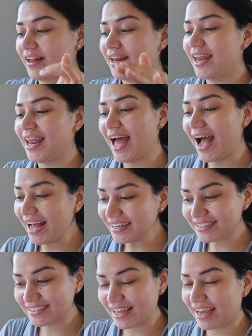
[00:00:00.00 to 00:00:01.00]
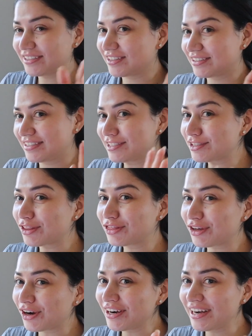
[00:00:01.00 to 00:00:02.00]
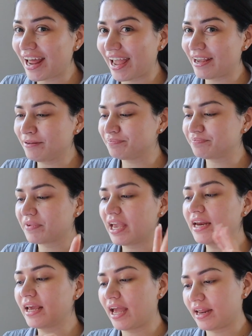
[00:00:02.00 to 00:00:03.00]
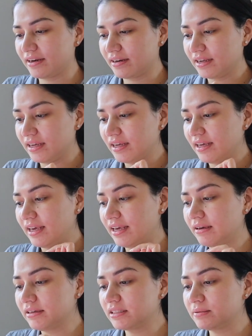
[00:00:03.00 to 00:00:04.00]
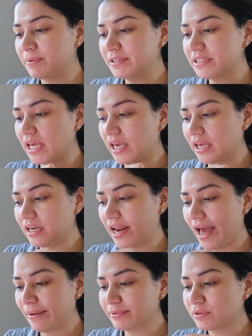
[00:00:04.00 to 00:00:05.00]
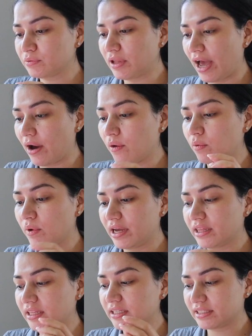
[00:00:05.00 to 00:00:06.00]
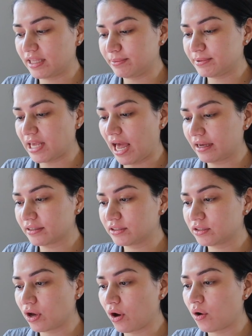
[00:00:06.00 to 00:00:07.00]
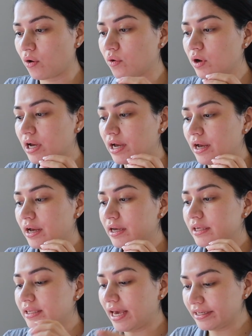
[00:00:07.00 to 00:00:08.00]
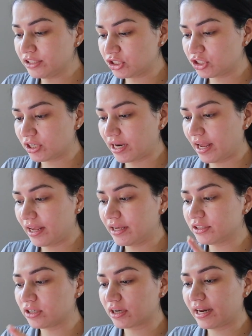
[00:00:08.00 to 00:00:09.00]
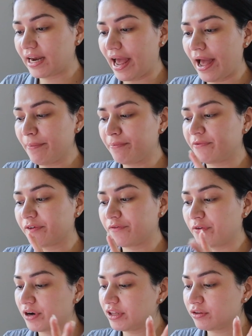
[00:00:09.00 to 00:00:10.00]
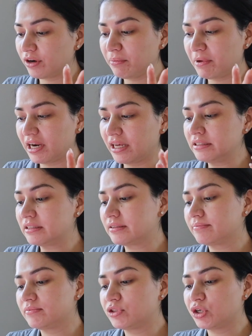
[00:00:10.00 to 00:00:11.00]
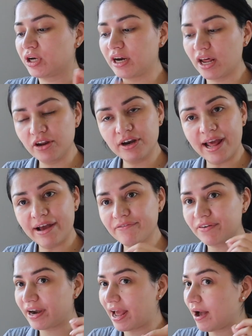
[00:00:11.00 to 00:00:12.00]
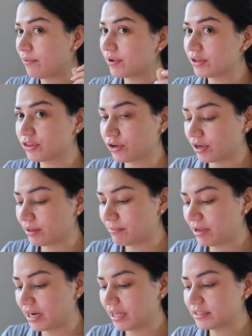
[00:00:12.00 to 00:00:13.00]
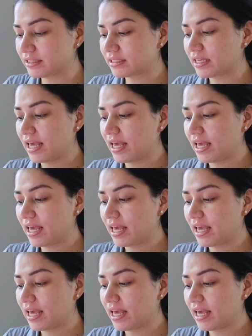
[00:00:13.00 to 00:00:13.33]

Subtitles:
so this is the 3rd night. And again, he's been taking naps now with the sleep sack. So yesterday he took a nap for 43 minutes, took another nap for an hour and 30 minutes,